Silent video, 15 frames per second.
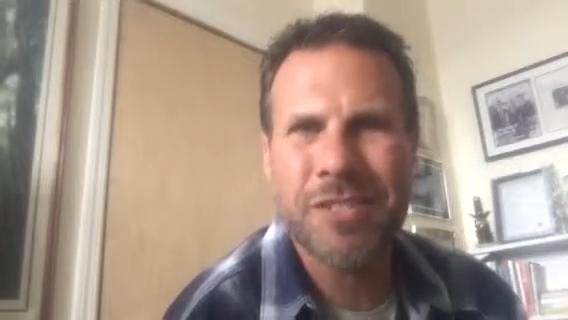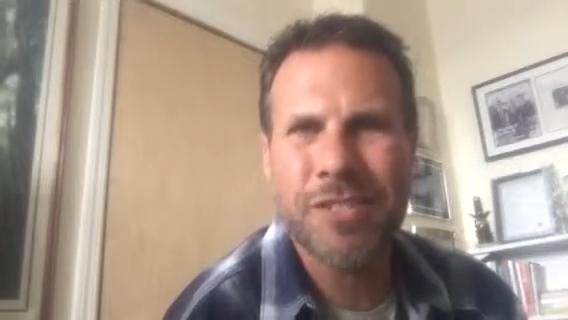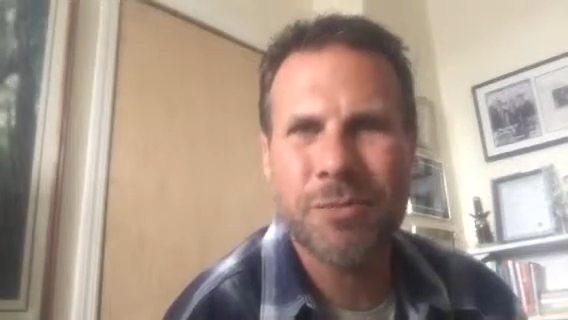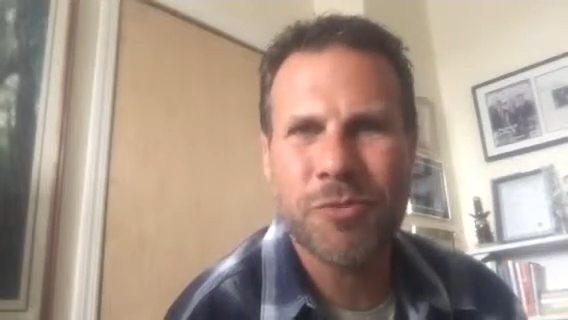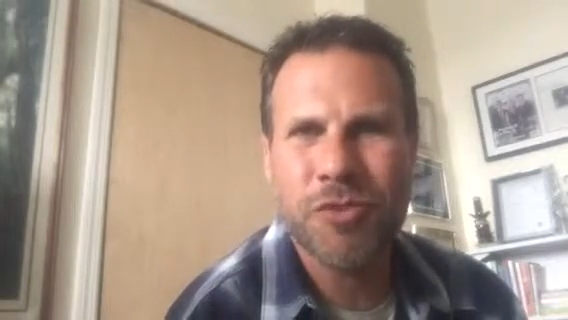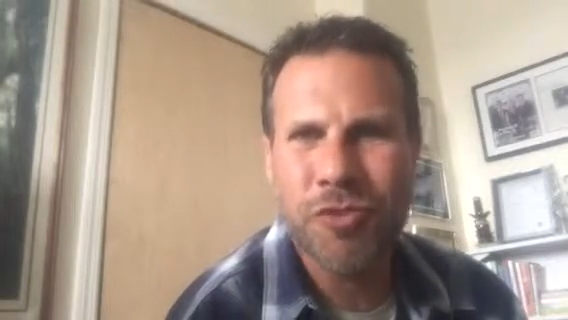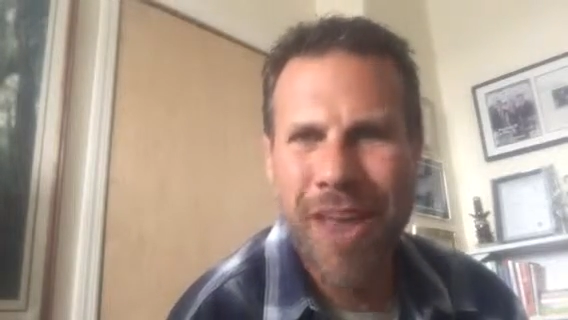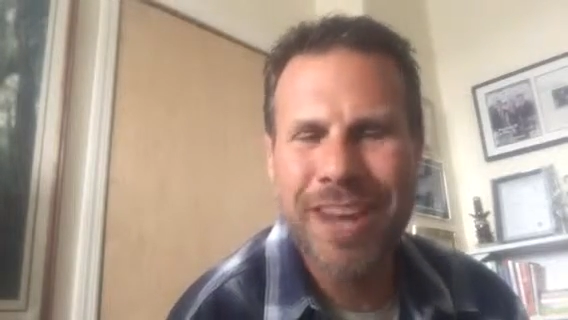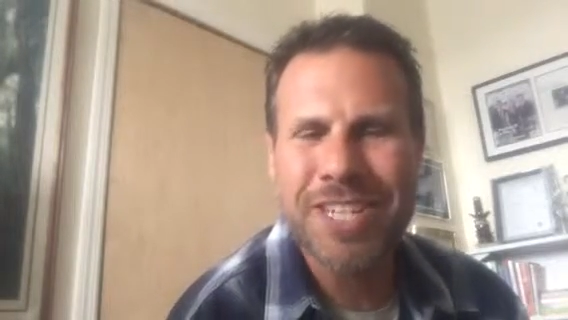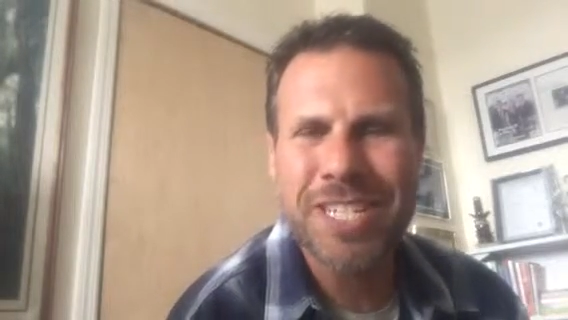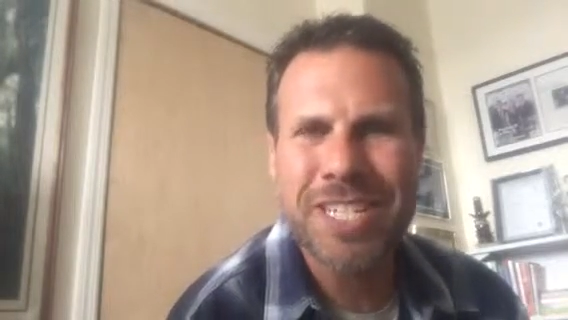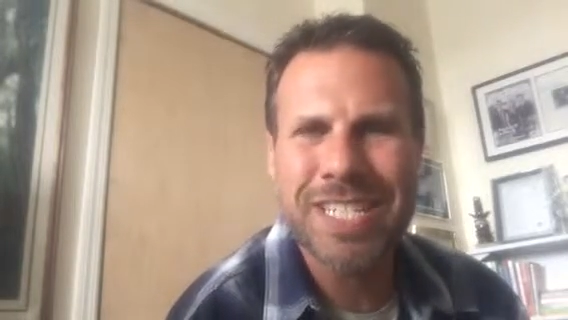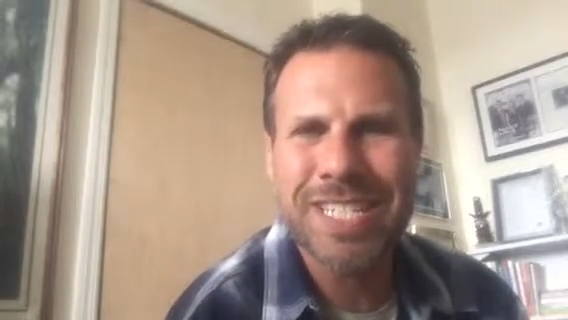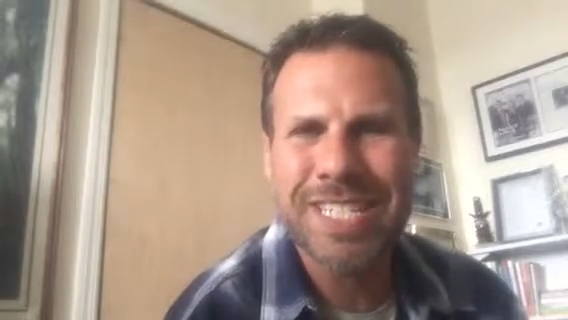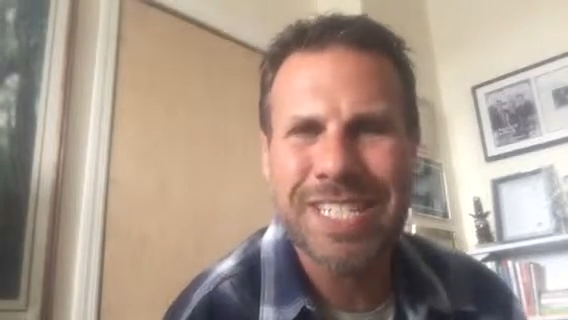and some
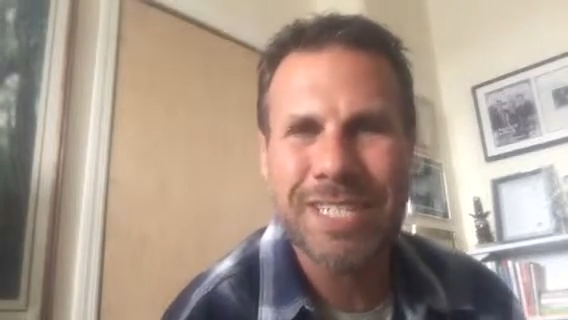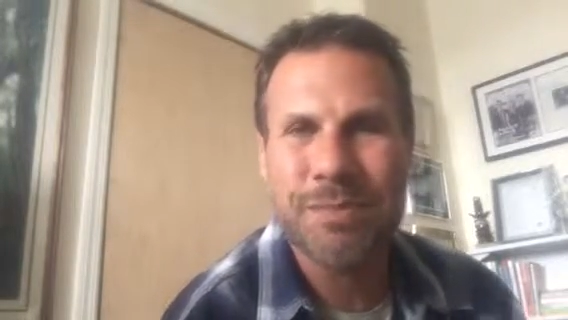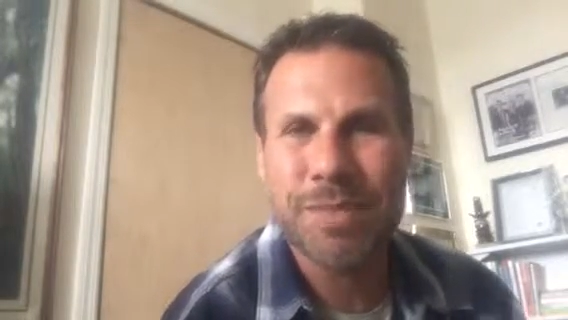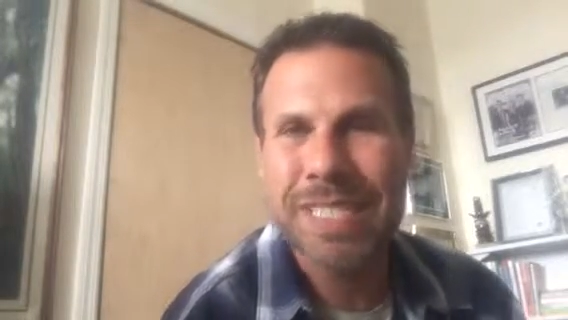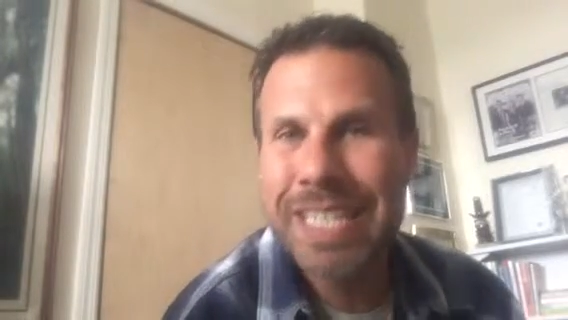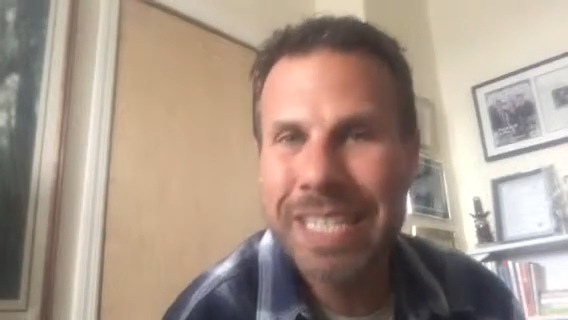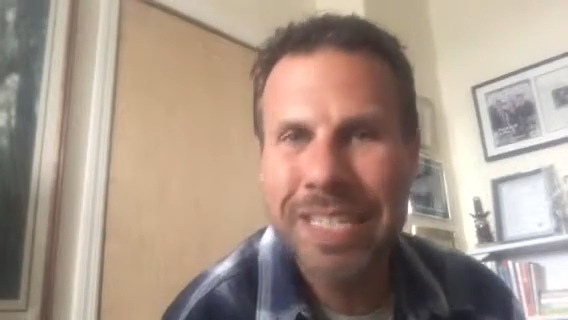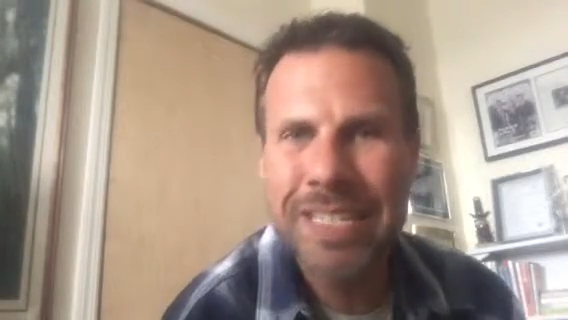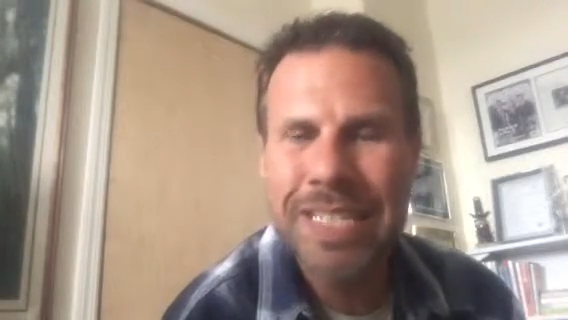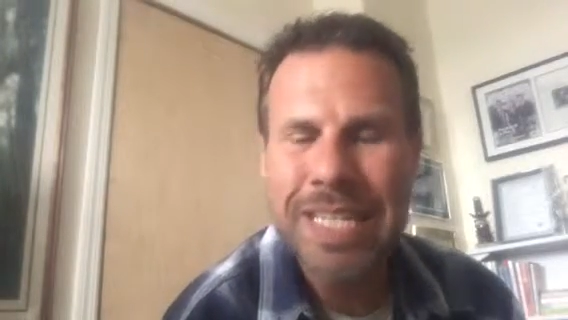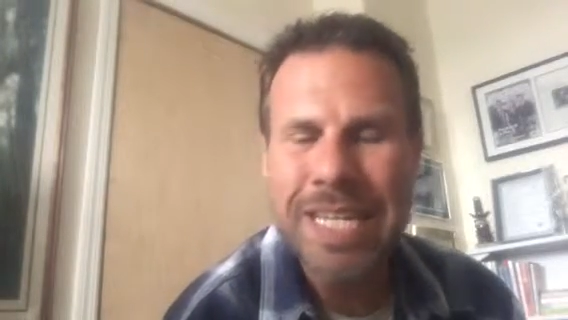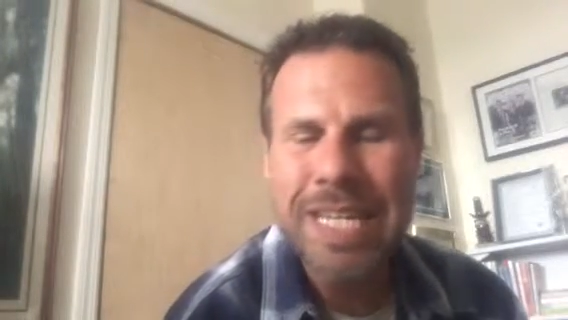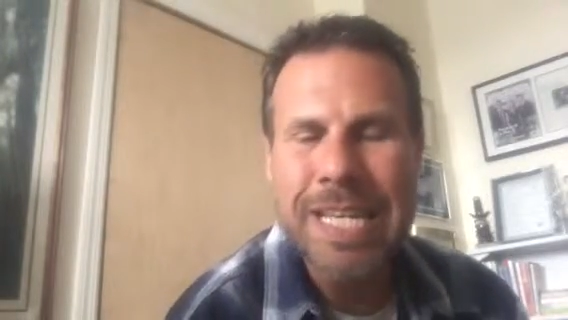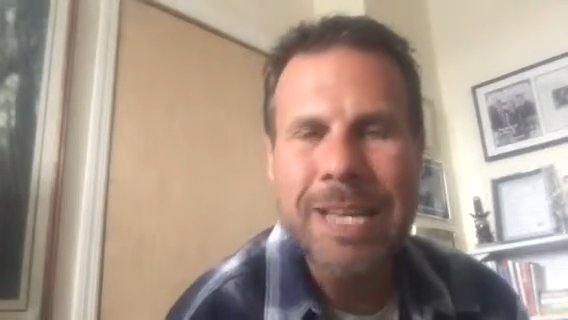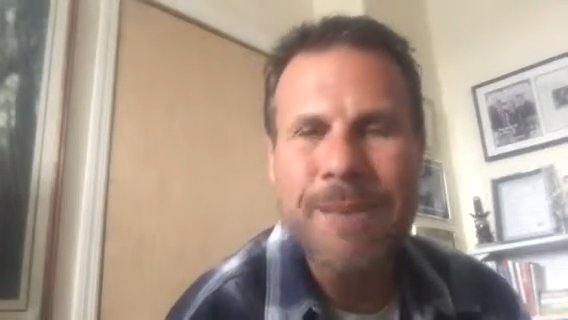strategies and some skills